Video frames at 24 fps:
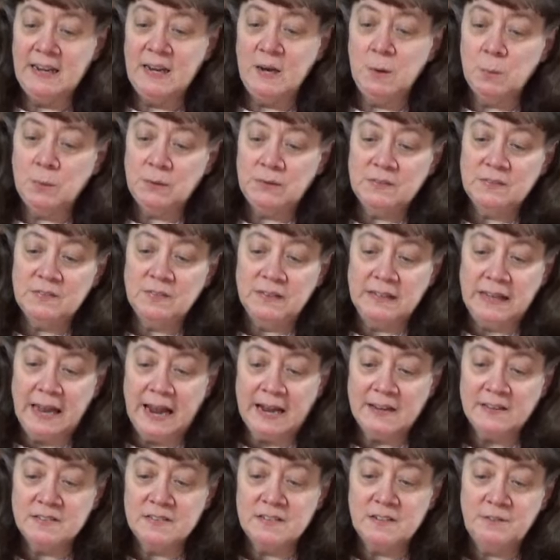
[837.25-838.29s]
he was the
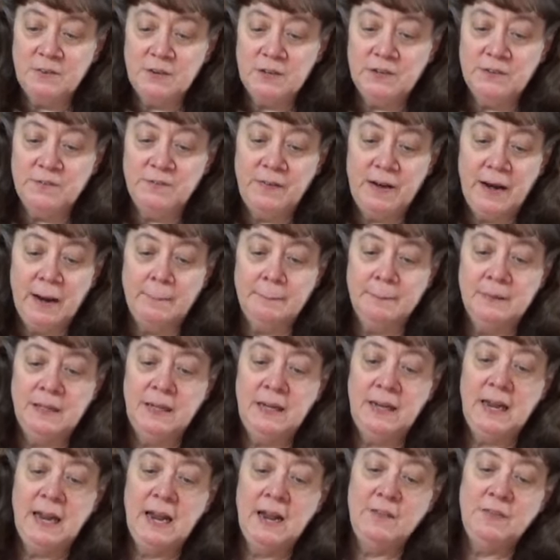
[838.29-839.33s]
last of his
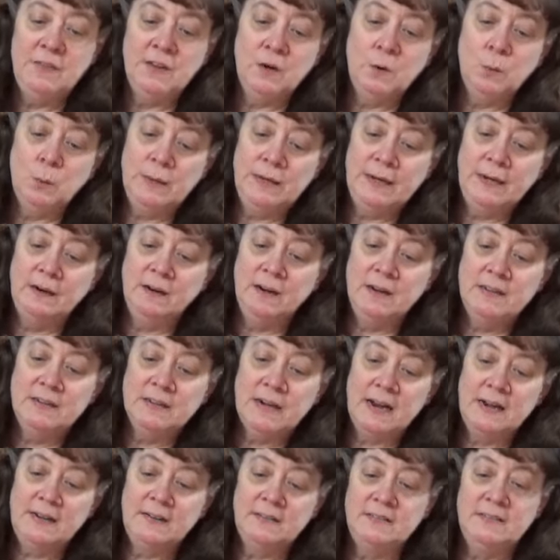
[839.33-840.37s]
family, and the Guarneri
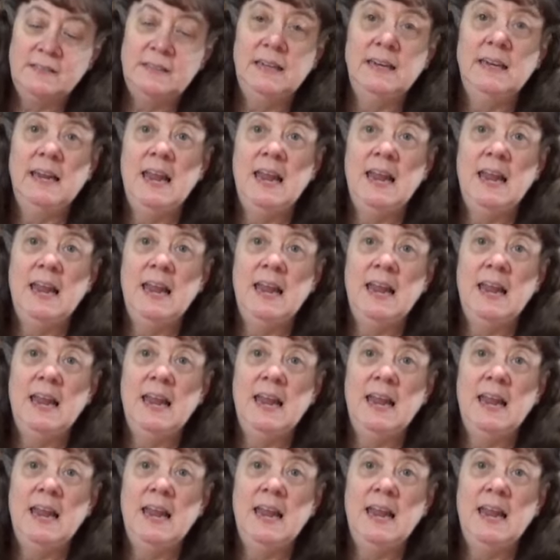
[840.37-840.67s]
dynasty